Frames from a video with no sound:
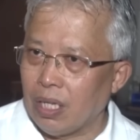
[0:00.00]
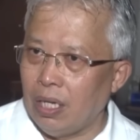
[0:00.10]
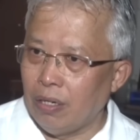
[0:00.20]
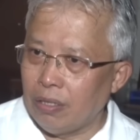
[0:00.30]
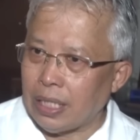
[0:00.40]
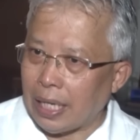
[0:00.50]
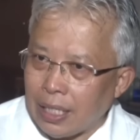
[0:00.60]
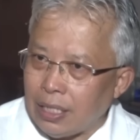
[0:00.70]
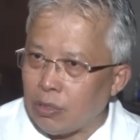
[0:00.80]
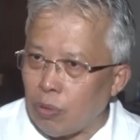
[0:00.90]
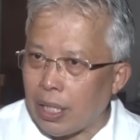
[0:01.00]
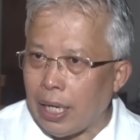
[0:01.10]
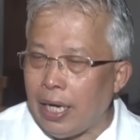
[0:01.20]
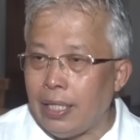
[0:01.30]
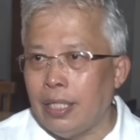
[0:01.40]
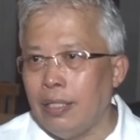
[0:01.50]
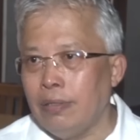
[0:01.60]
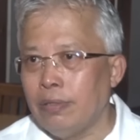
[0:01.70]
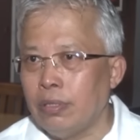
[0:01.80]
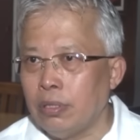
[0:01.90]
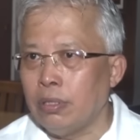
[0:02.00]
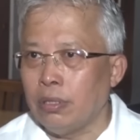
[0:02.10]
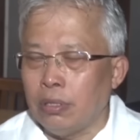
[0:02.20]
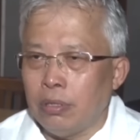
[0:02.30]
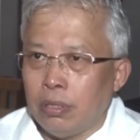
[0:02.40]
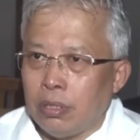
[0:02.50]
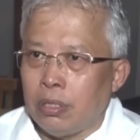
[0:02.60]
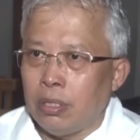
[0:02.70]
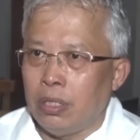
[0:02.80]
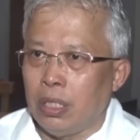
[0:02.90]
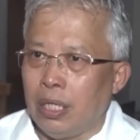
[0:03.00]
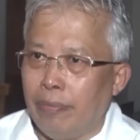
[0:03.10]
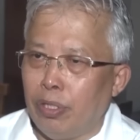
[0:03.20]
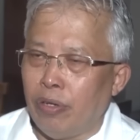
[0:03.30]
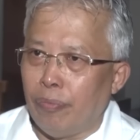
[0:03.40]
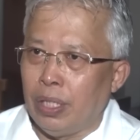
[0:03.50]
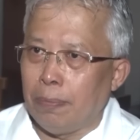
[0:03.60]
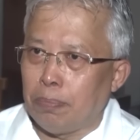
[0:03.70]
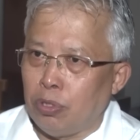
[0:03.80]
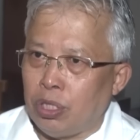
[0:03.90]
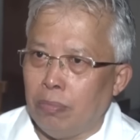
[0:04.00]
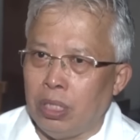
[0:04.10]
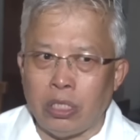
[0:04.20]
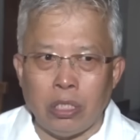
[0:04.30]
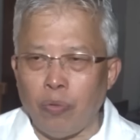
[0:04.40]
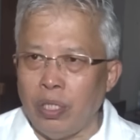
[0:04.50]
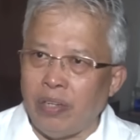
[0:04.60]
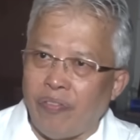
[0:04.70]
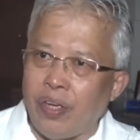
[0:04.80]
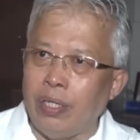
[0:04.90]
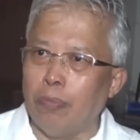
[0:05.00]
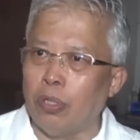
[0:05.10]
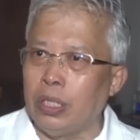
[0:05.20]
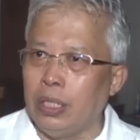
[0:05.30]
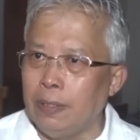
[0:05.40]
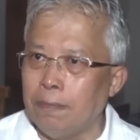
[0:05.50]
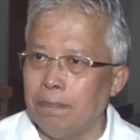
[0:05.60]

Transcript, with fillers: You know, that is what, and then the, the government of Manipur, Chief Minister, will defend Modi